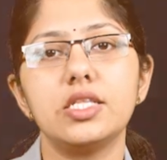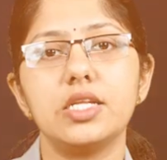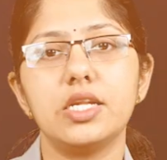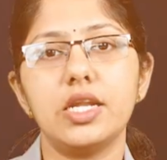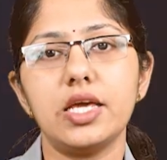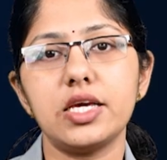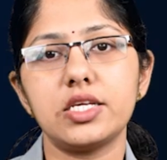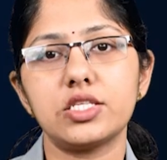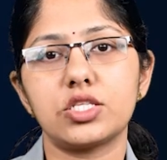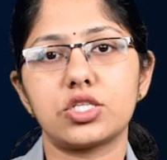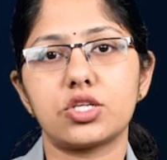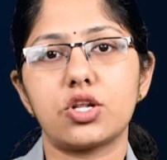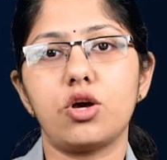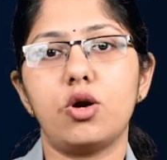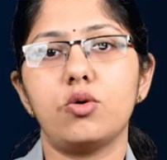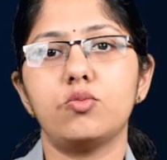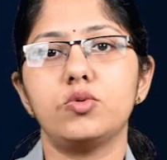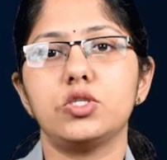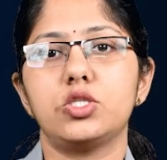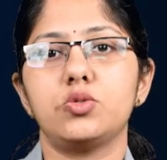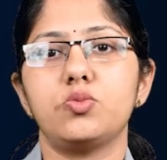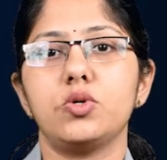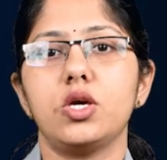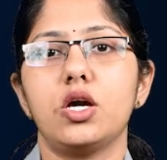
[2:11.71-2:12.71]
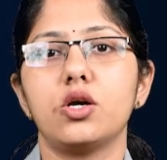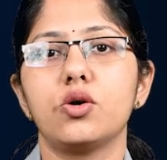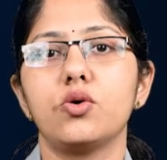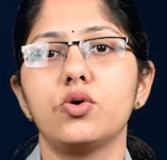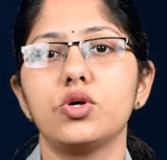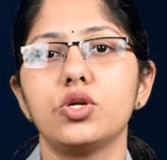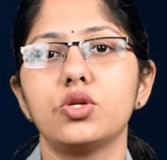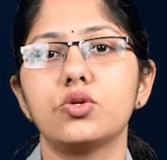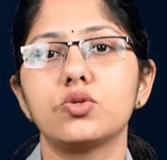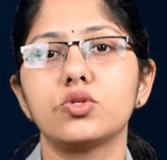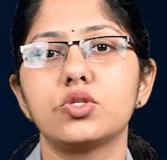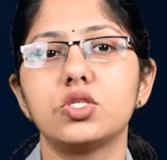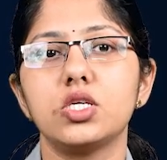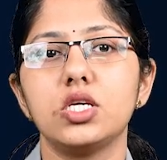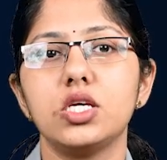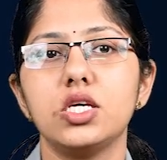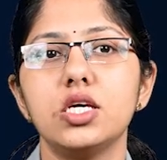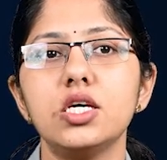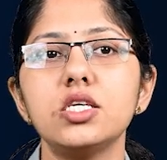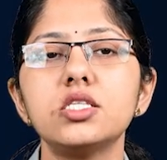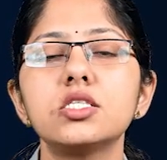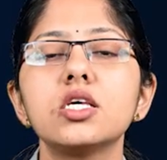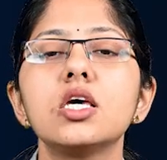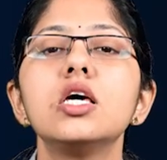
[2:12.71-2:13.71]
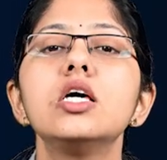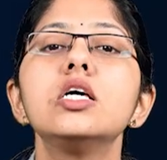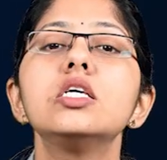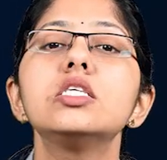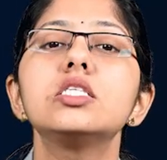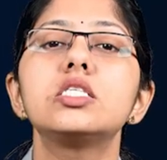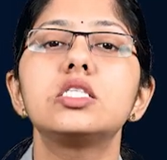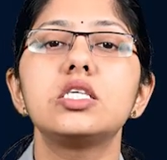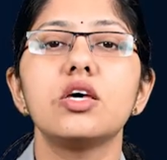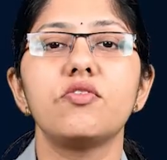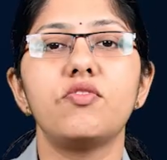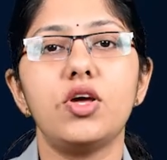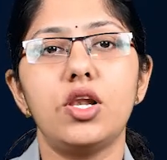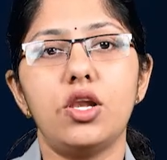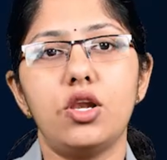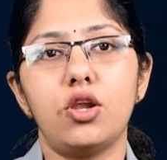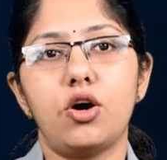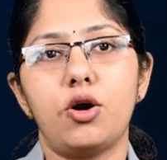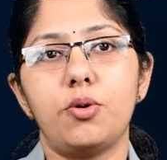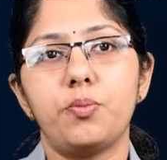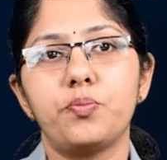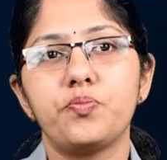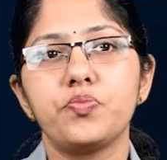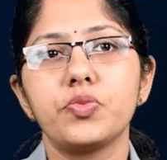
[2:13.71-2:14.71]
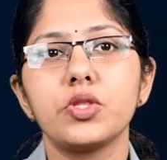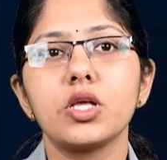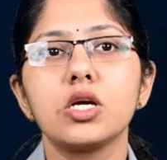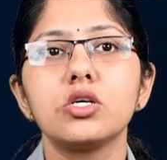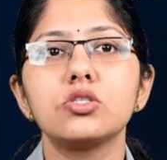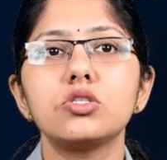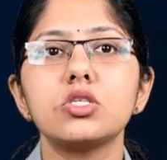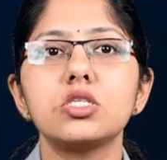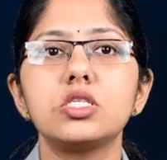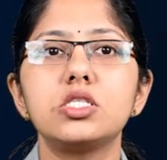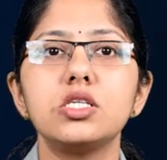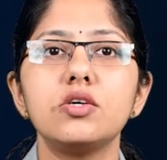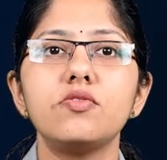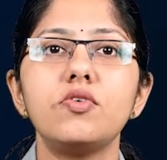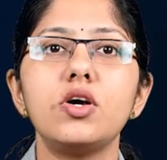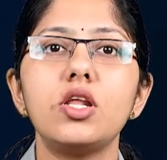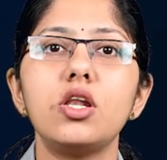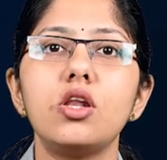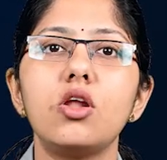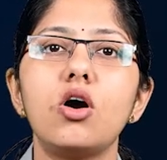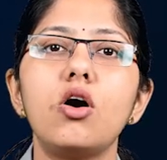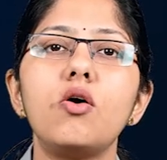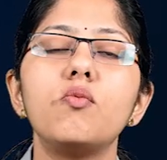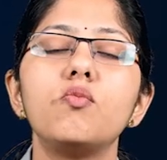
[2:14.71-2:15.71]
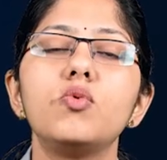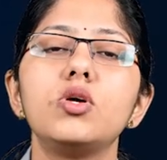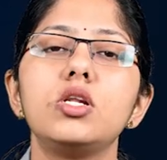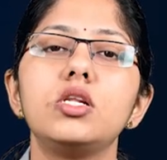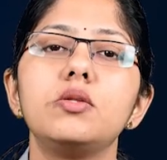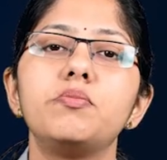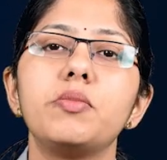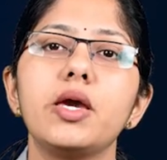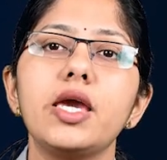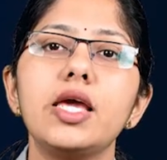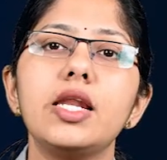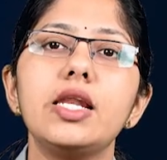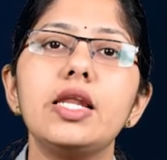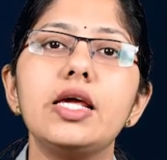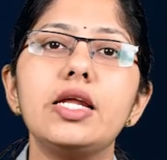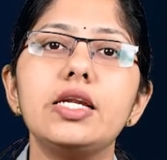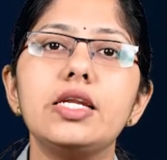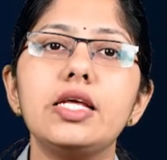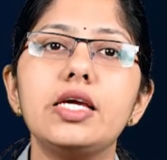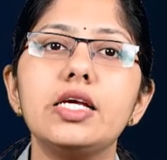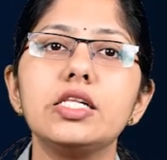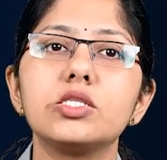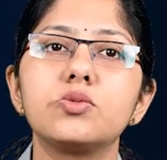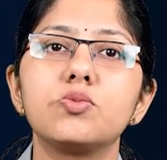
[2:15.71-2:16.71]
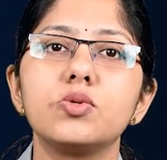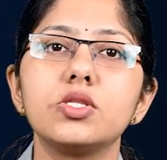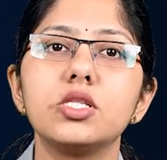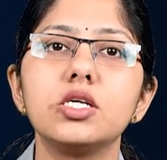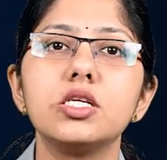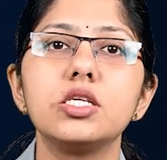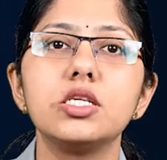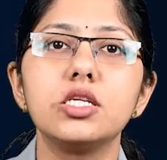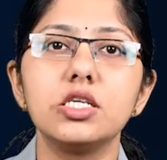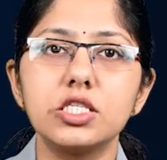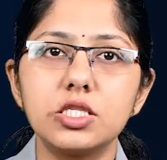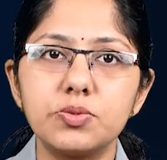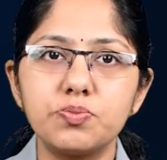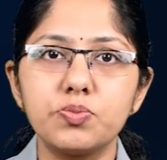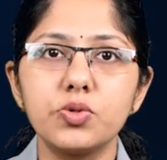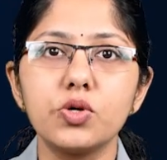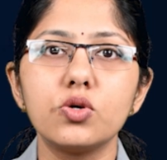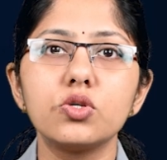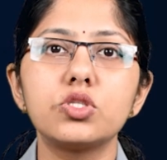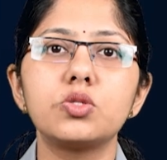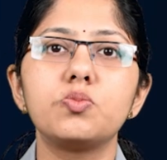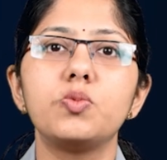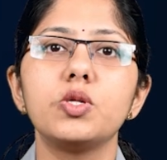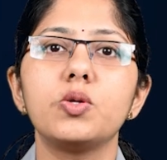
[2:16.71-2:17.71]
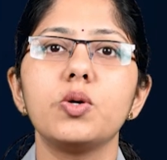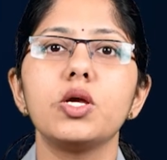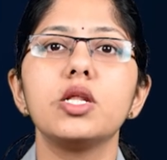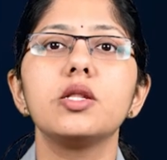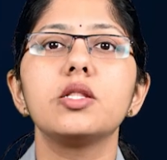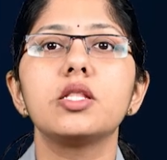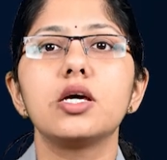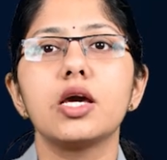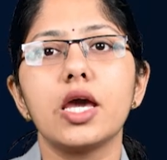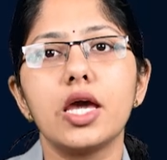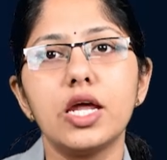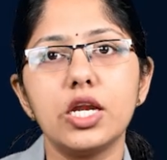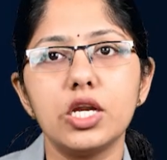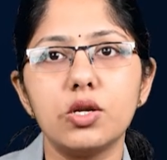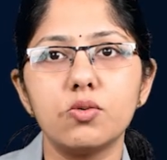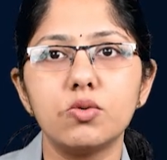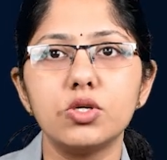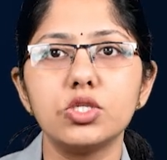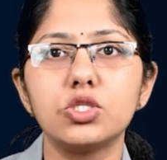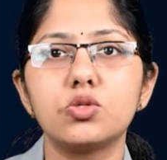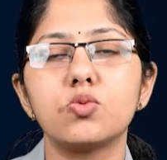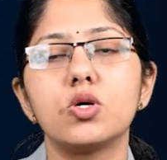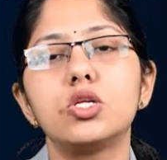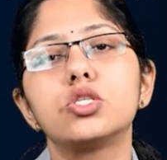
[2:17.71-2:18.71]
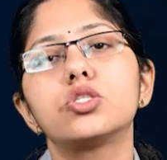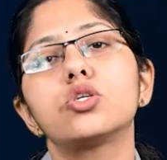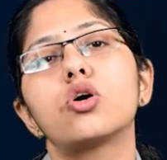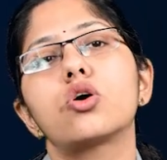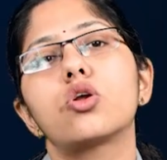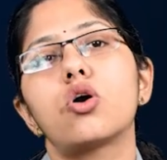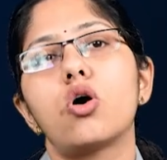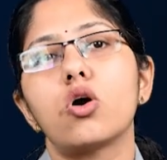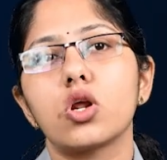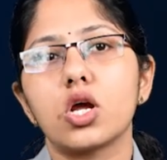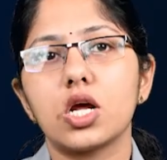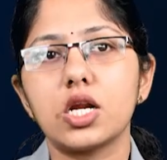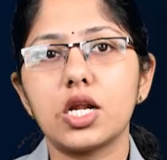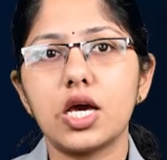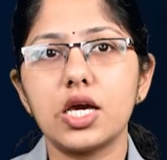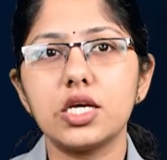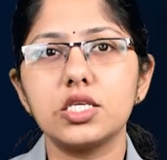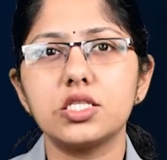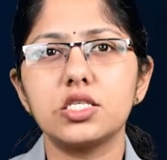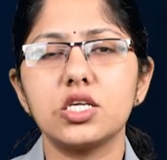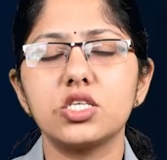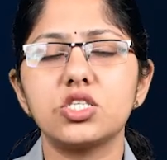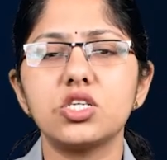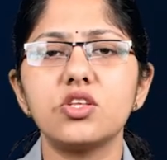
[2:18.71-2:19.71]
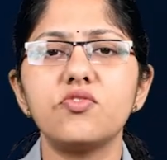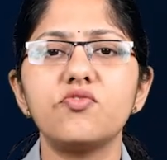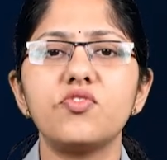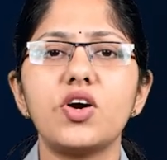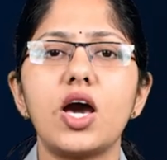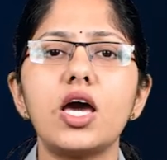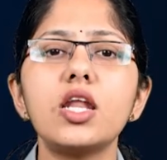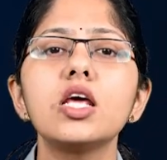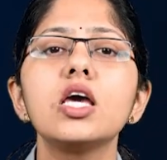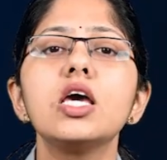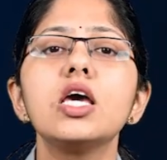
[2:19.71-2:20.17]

the next law which we are going to see is civil law. So civil law will mainly deals with the disputes between the individuals or organization where